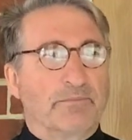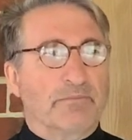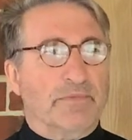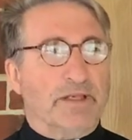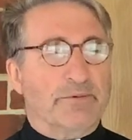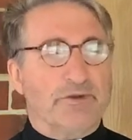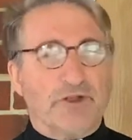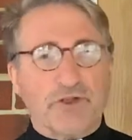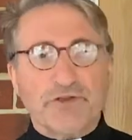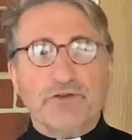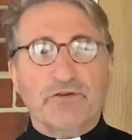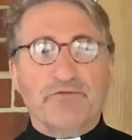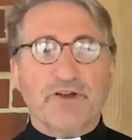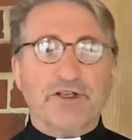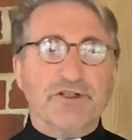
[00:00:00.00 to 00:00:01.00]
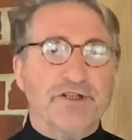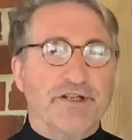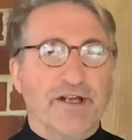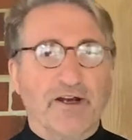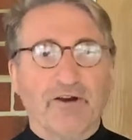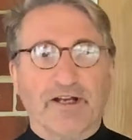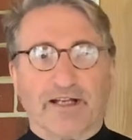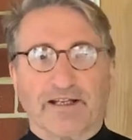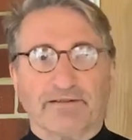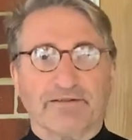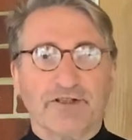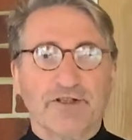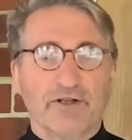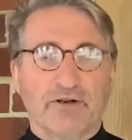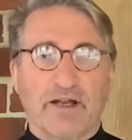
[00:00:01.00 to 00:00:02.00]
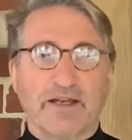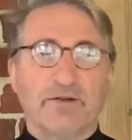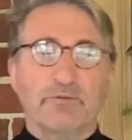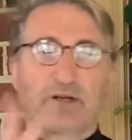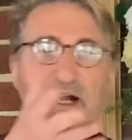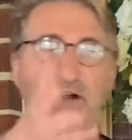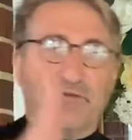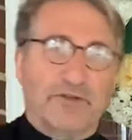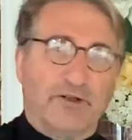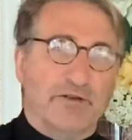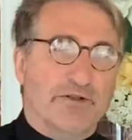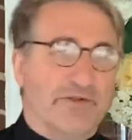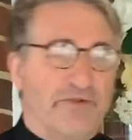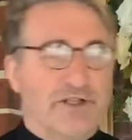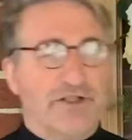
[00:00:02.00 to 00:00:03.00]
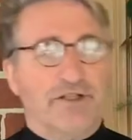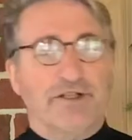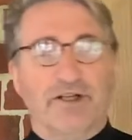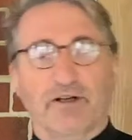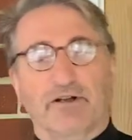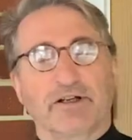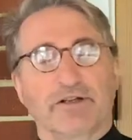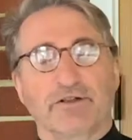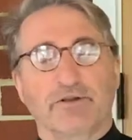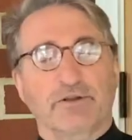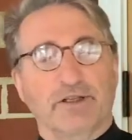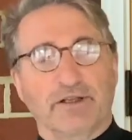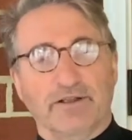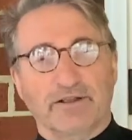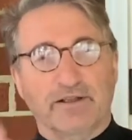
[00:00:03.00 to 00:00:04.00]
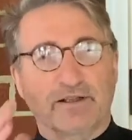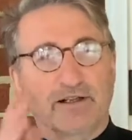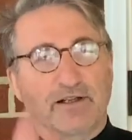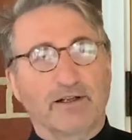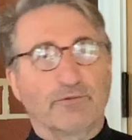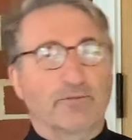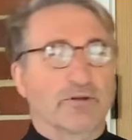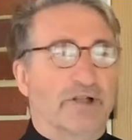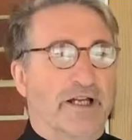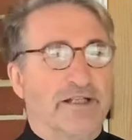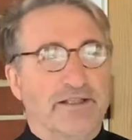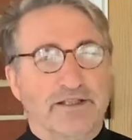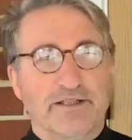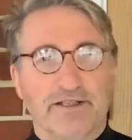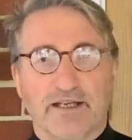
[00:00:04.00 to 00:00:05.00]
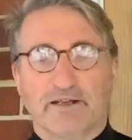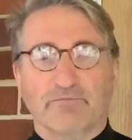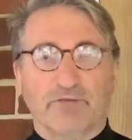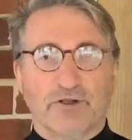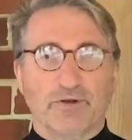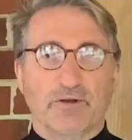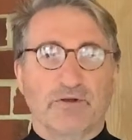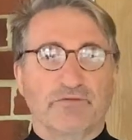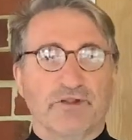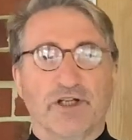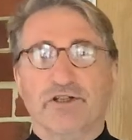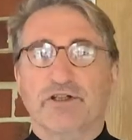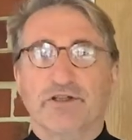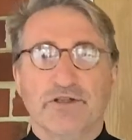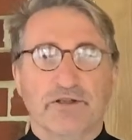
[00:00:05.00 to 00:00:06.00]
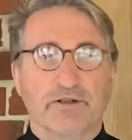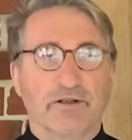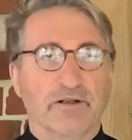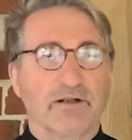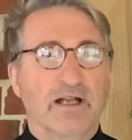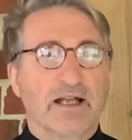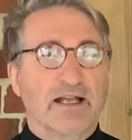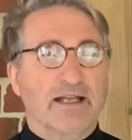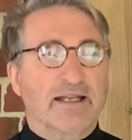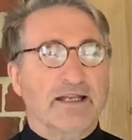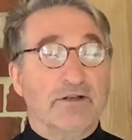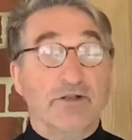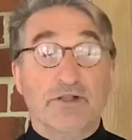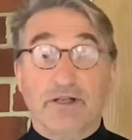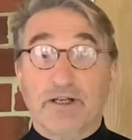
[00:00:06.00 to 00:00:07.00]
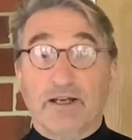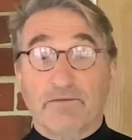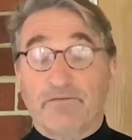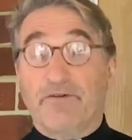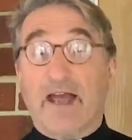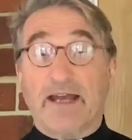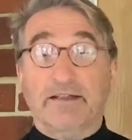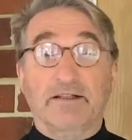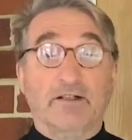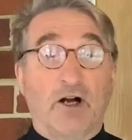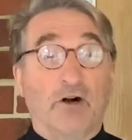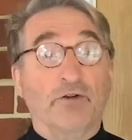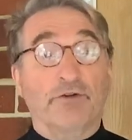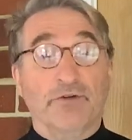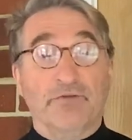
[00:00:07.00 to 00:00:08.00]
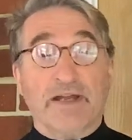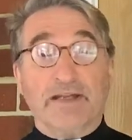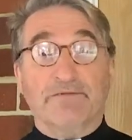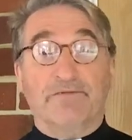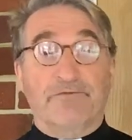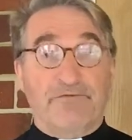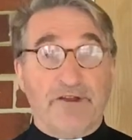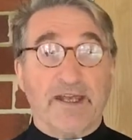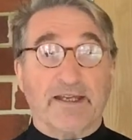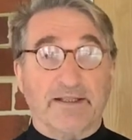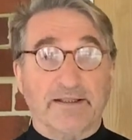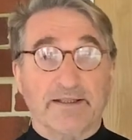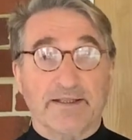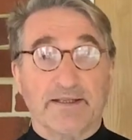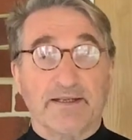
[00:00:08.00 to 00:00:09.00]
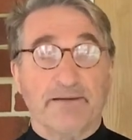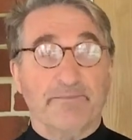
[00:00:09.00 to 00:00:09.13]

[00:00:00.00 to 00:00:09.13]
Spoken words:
He was also a vegetarian, so anyone out there is a vegetarian, you can relate to St. Richard of Chichester. He used to, in fact, cultivate figs,